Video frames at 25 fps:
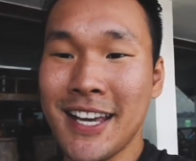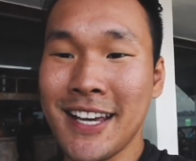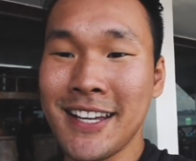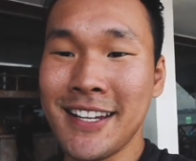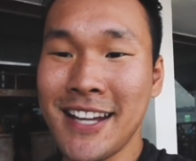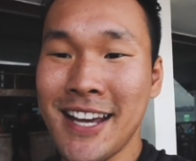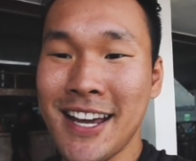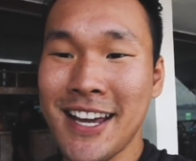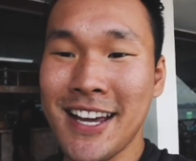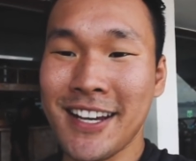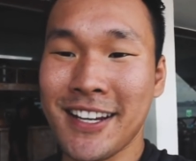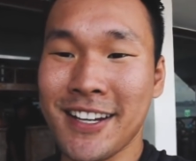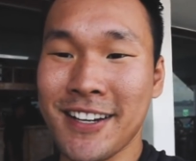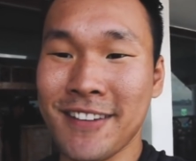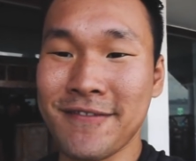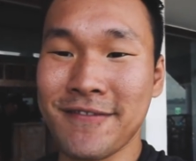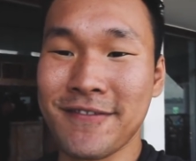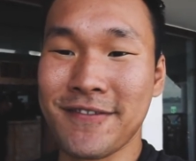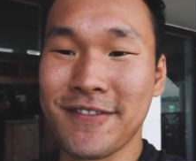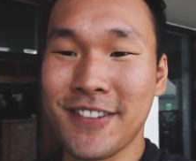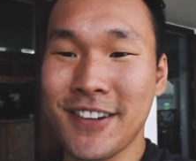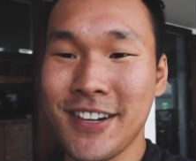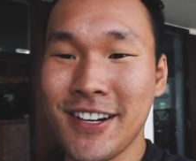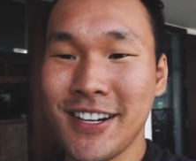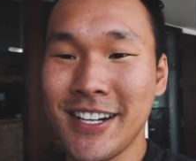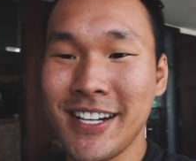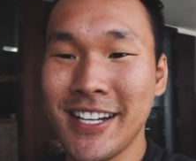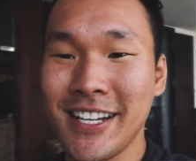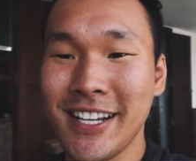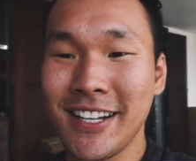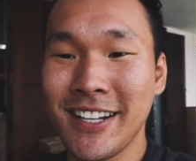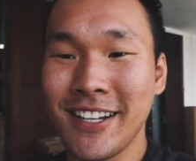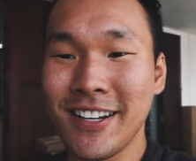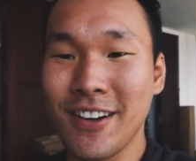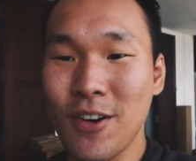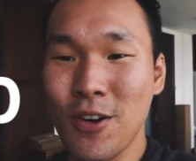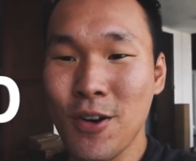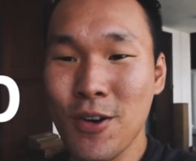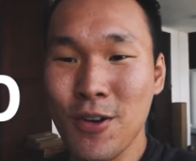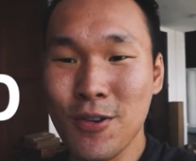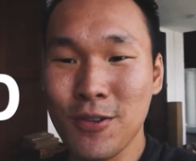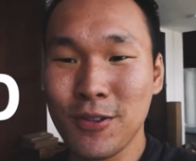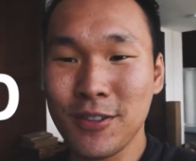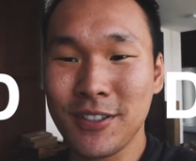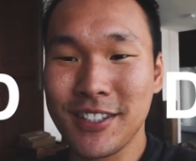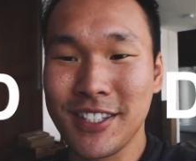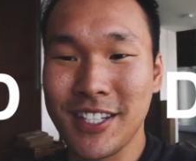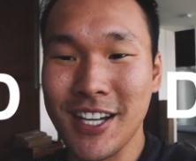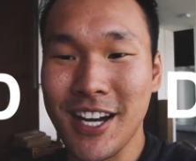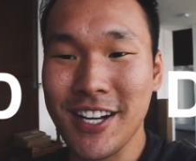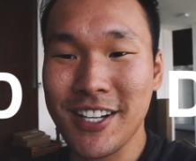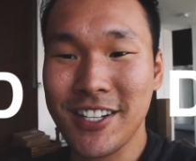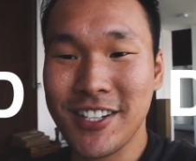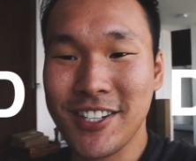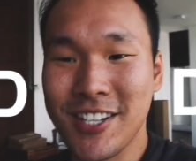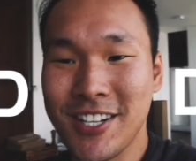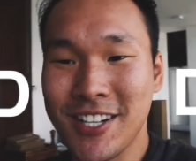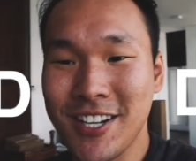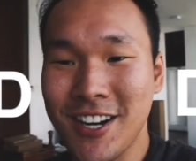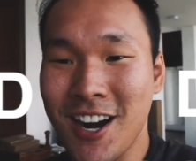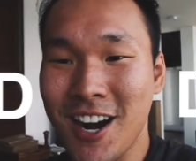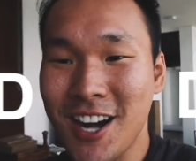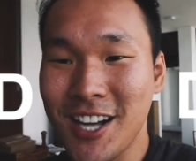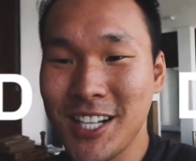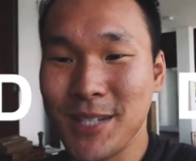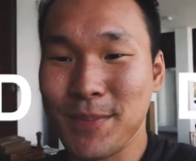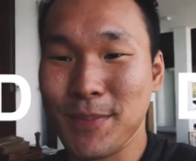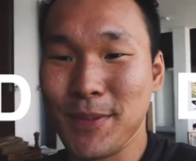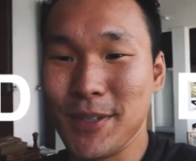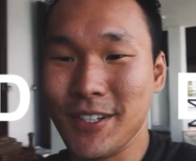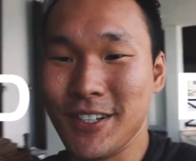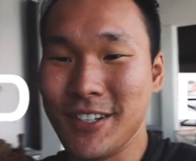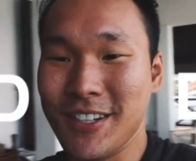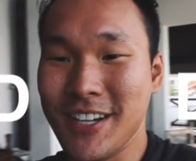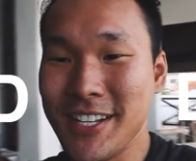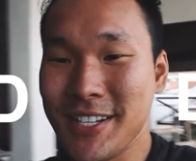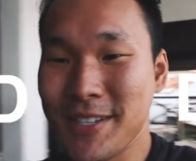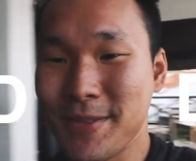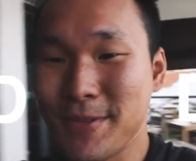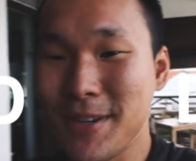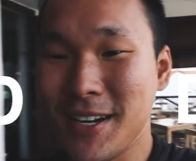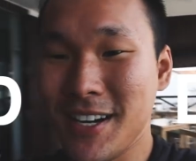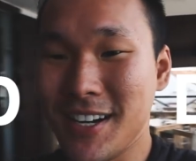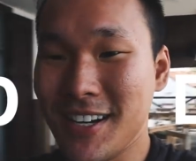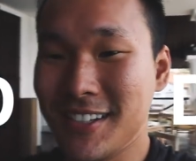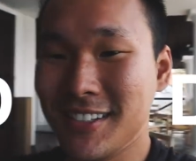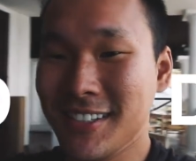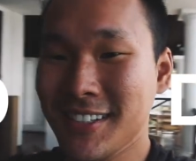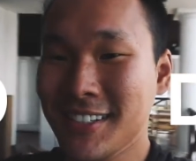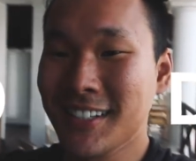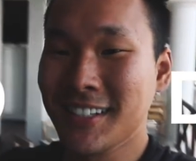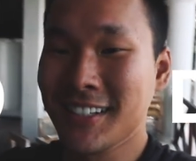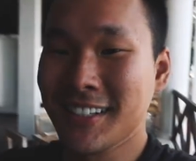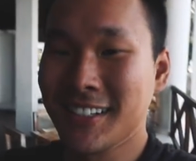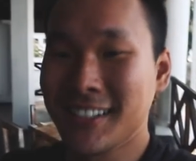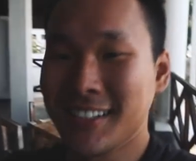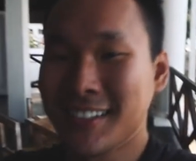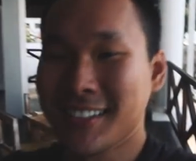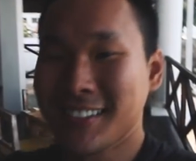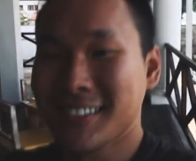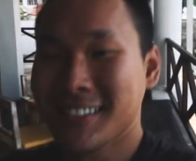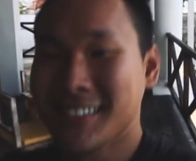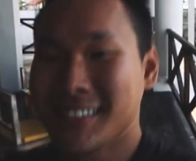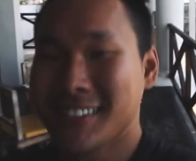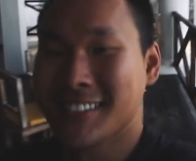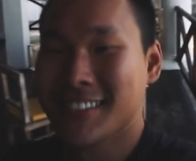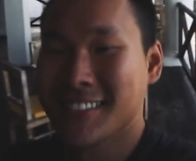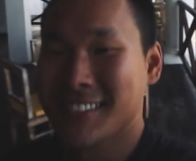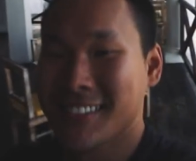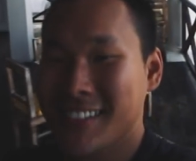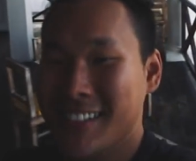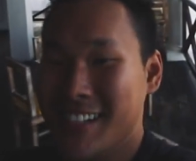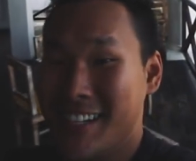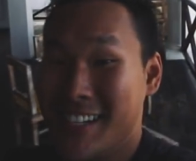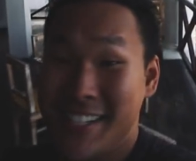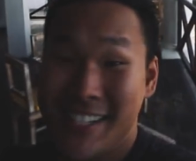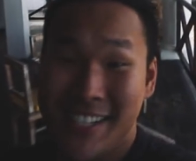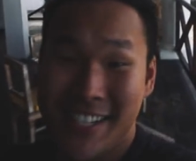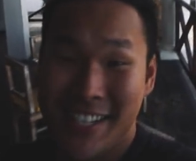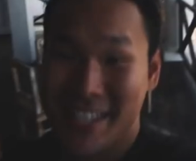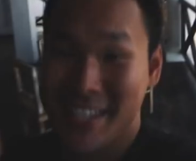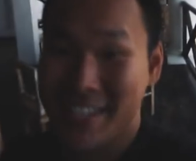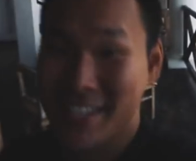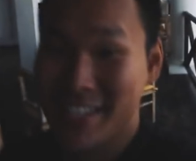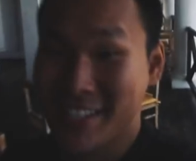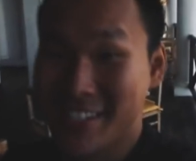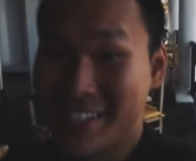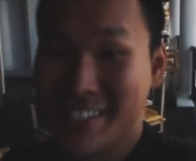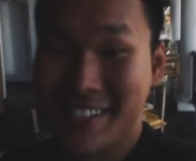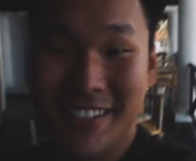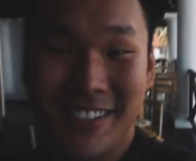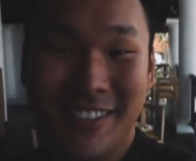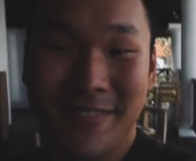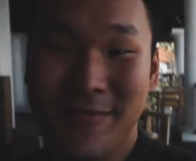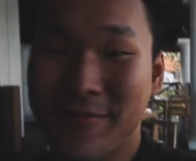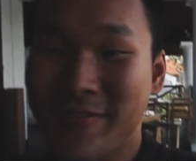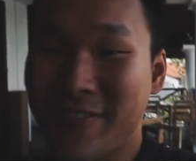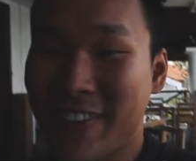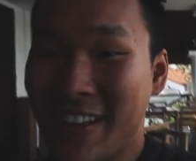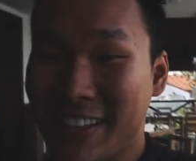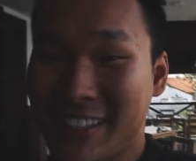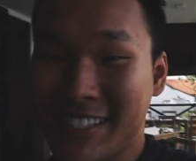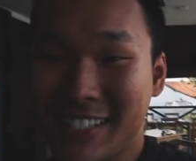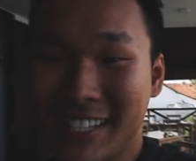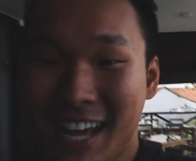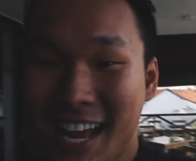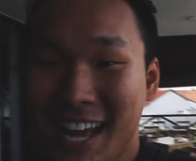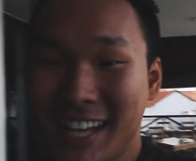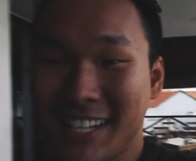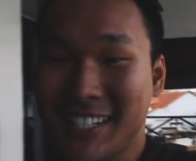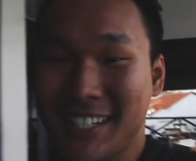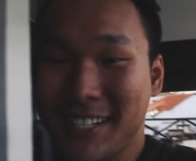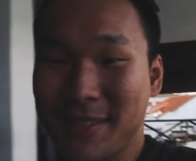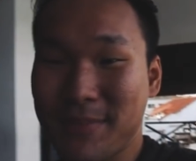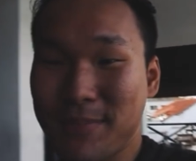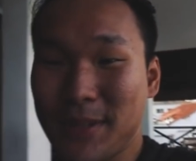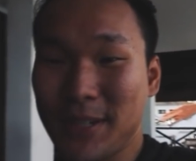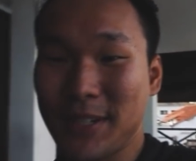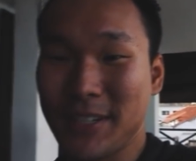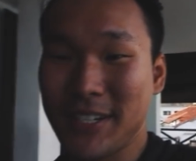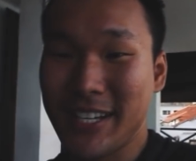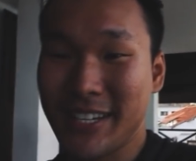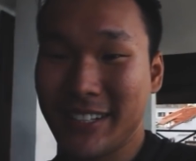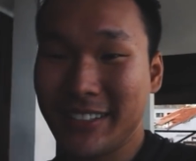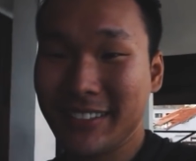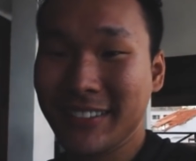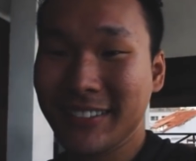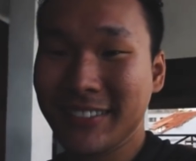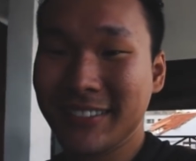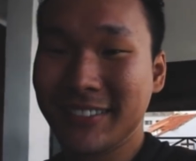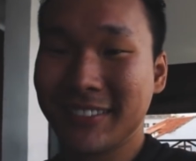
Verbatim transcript: in a converted old Dutch hospital as well. It's a fantastic building.